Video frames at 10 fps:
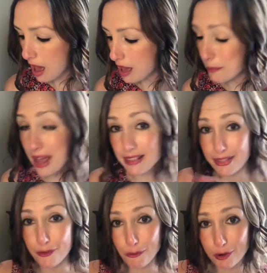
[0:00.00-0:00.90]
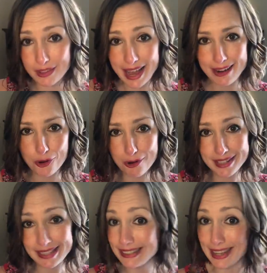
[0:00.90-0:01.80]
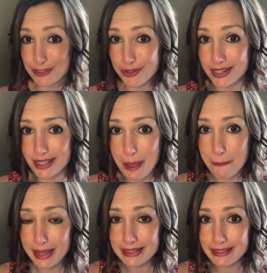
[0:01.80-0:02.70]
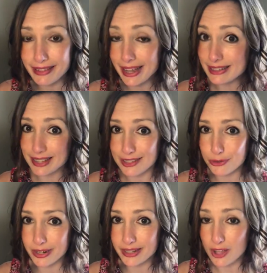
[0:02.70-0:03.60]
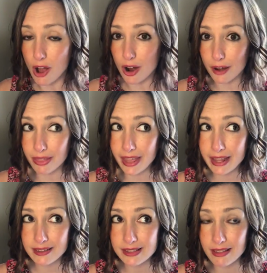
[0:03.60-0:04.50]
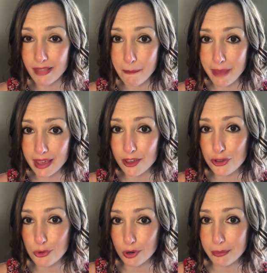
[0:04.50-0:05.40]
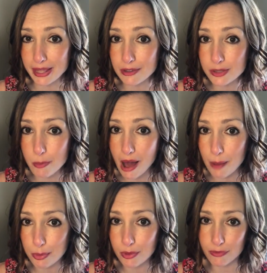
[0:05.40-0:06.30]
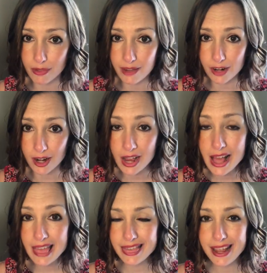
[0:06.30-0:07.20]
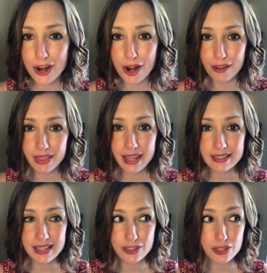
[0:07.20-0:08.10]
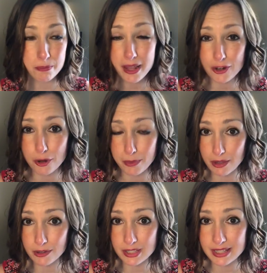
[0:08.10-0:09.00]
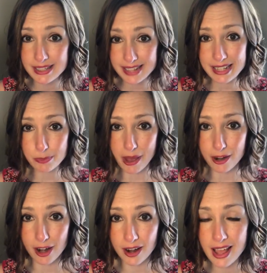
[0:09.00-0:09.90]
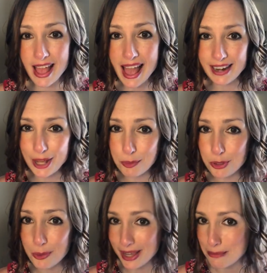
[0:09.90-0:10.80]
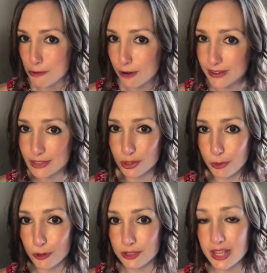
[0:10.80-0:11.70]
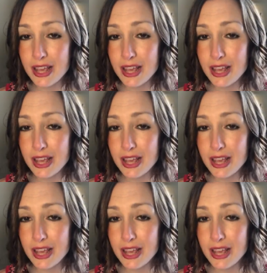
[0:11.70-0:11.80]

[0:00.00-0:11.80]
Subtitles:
And then the fourth category is accessories. And basically accessories are things that make your meals pop with flavor. They are things that just make your meals taste better and help you eat more vegetables.